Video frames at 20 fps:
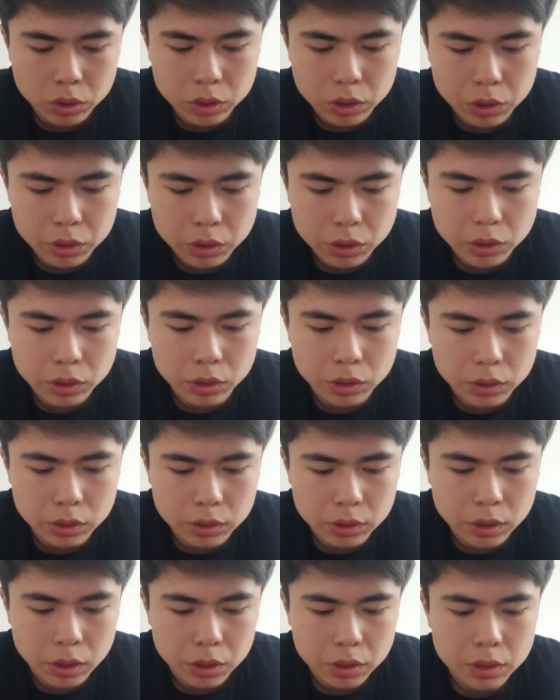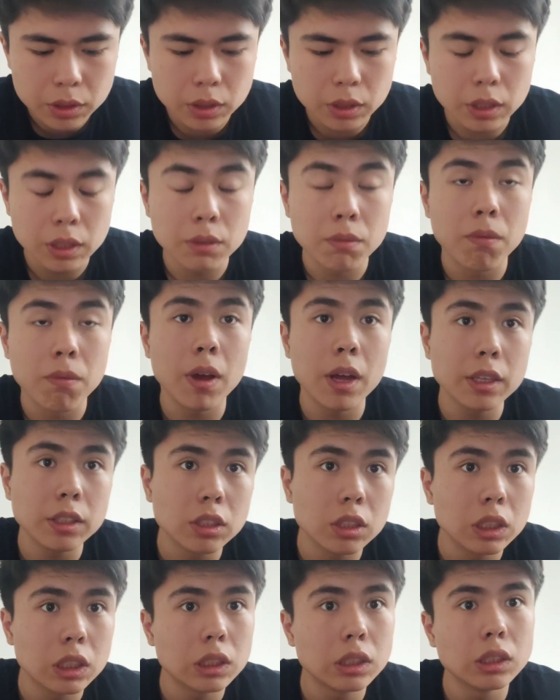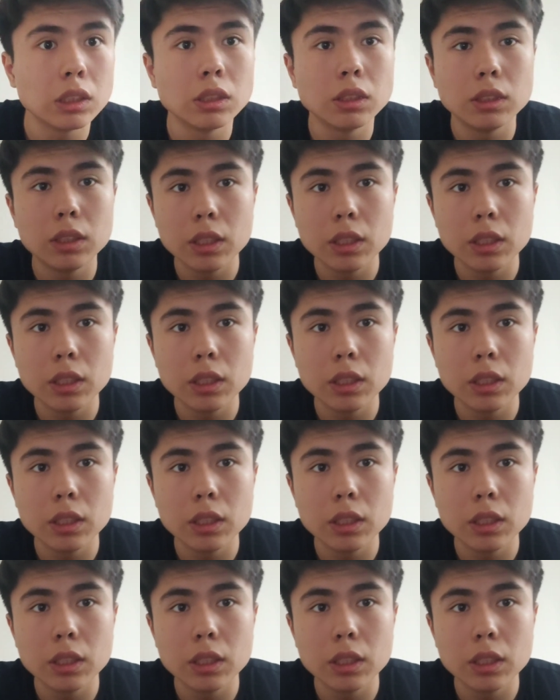there is advantages and